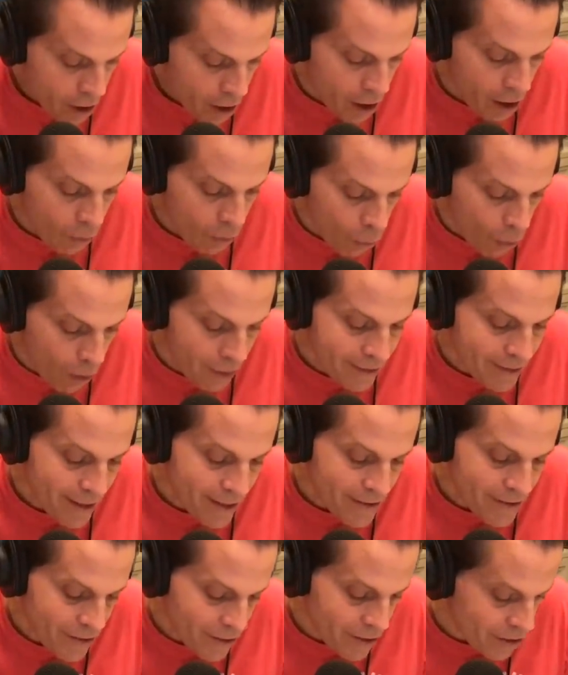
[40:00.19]
Uh, what
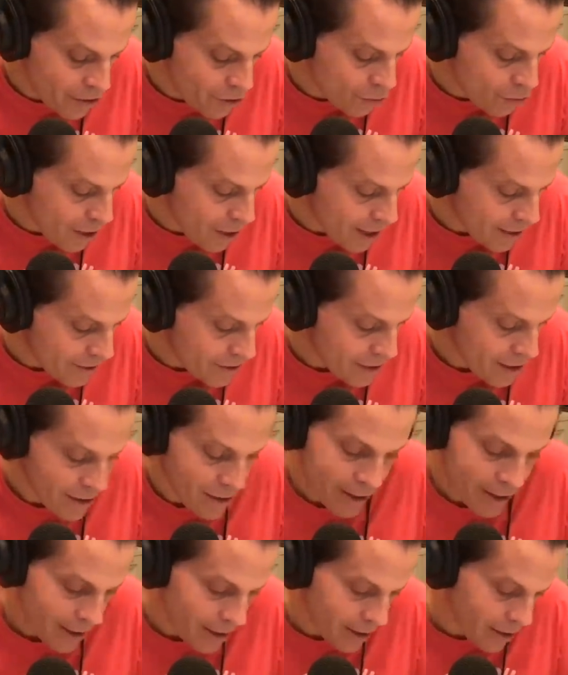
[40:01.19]
does the U.S. and
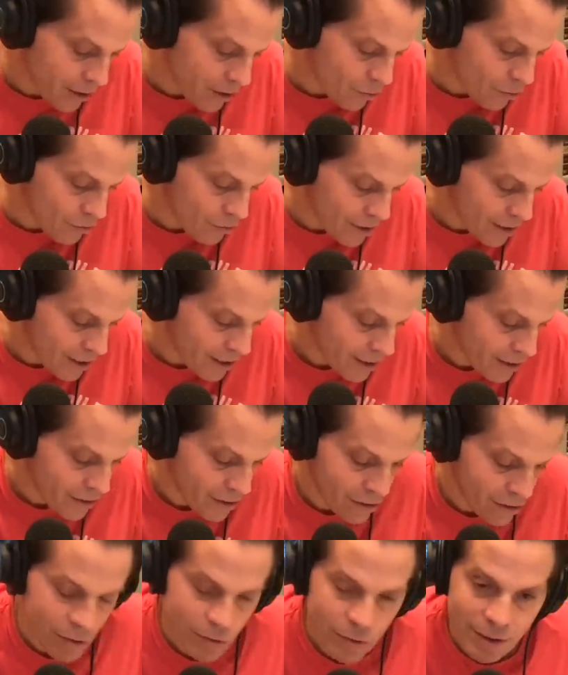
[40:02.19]
the EU need
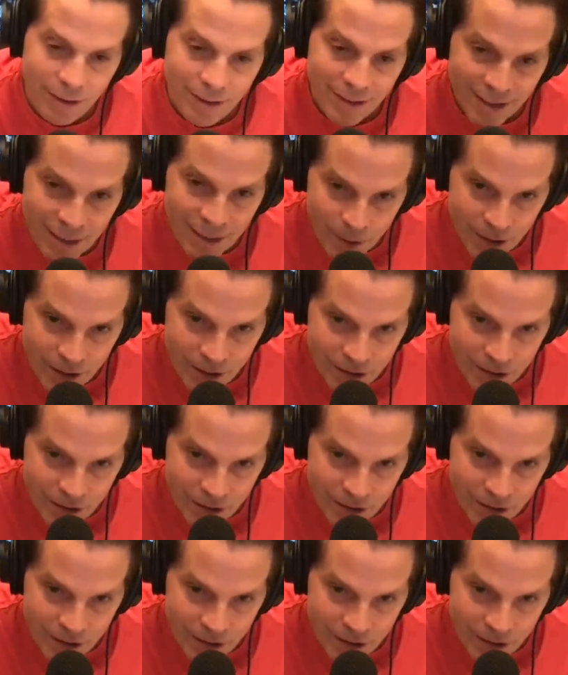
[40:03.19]
to do to well, limit